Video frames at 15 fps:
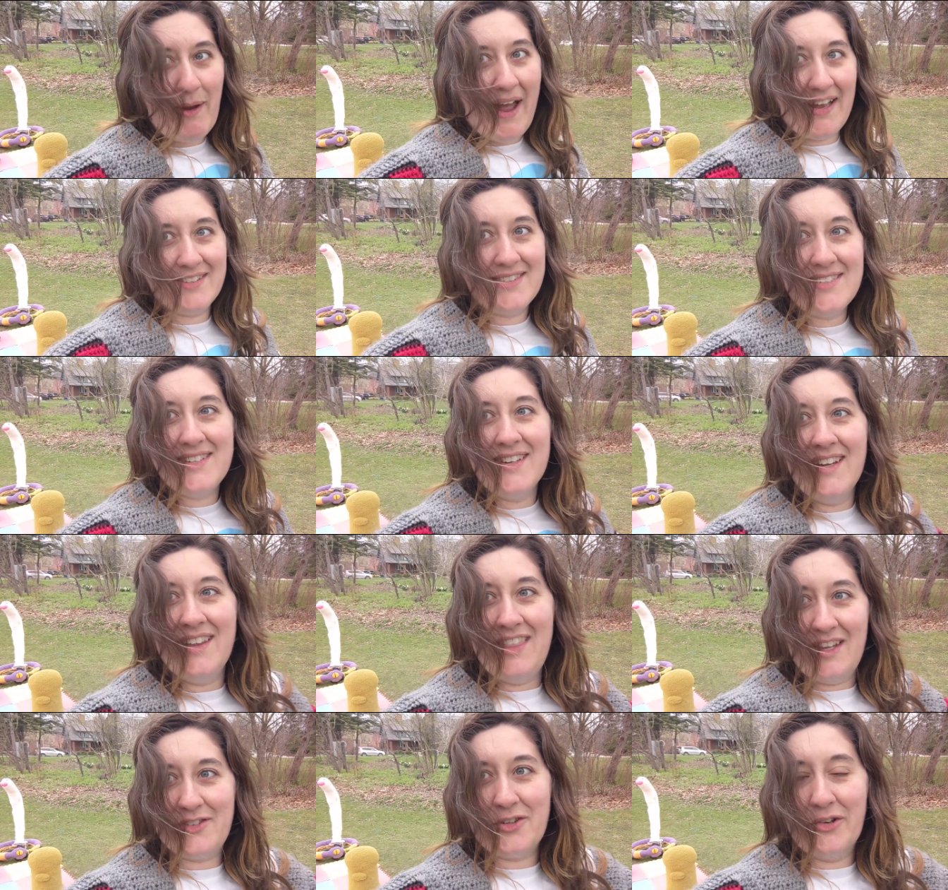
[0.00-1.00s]
past
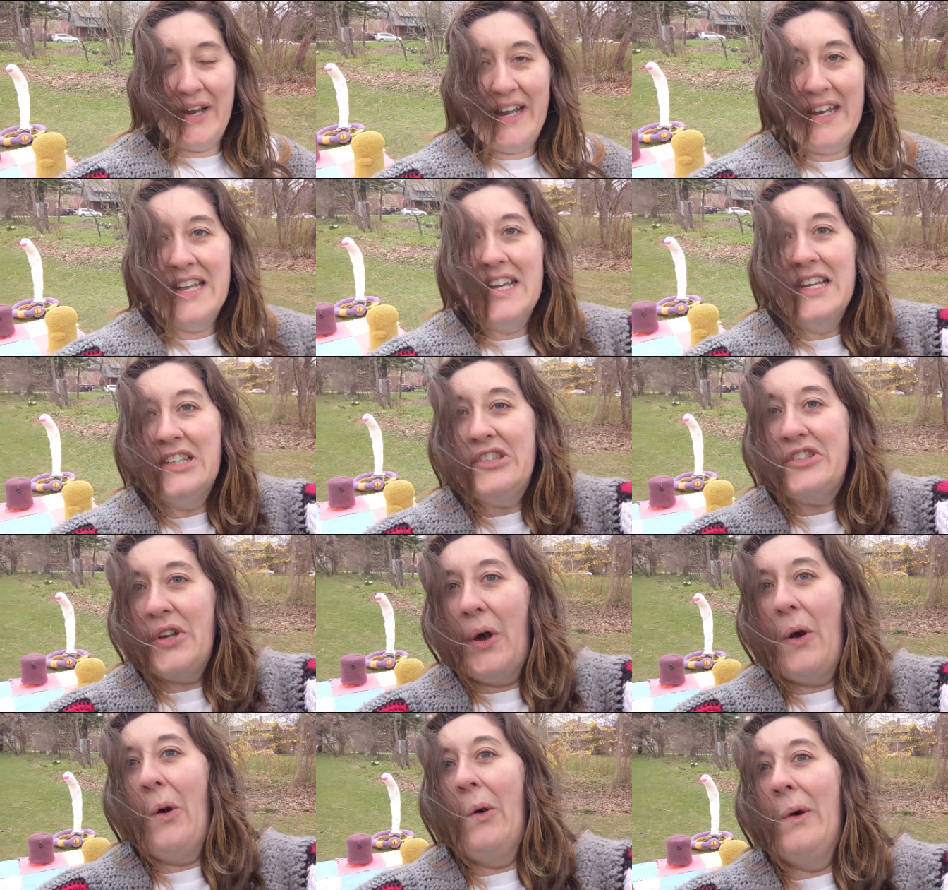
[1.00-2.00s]
this grid.
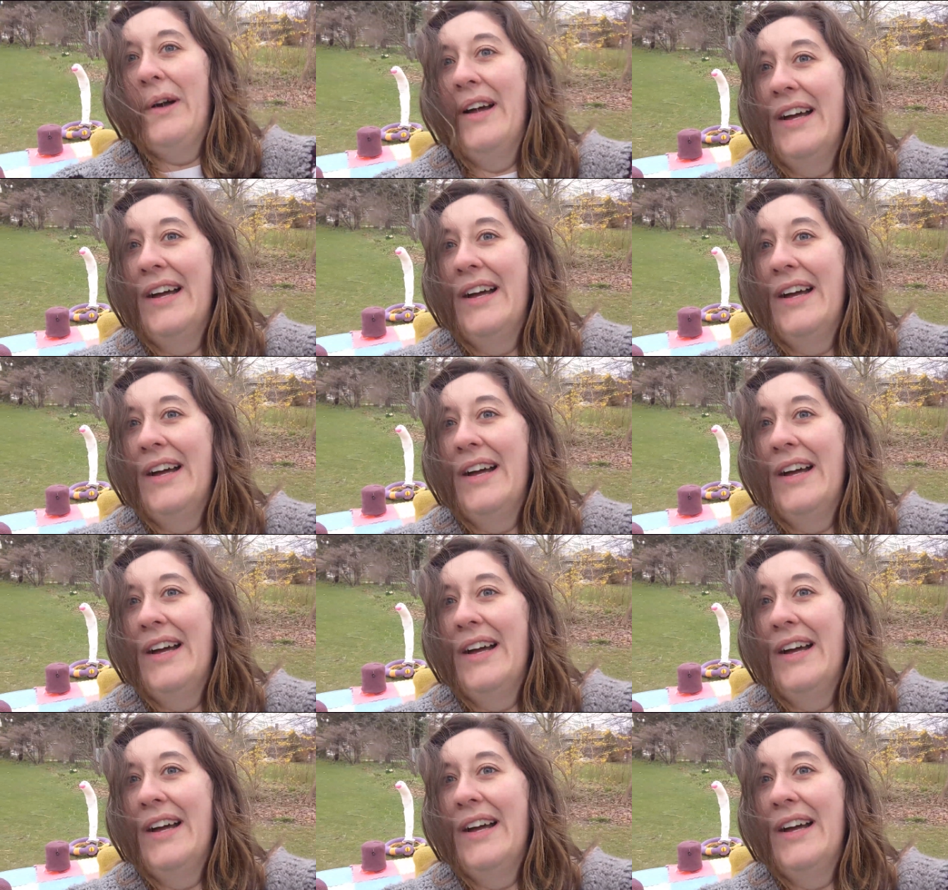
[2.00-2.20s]
So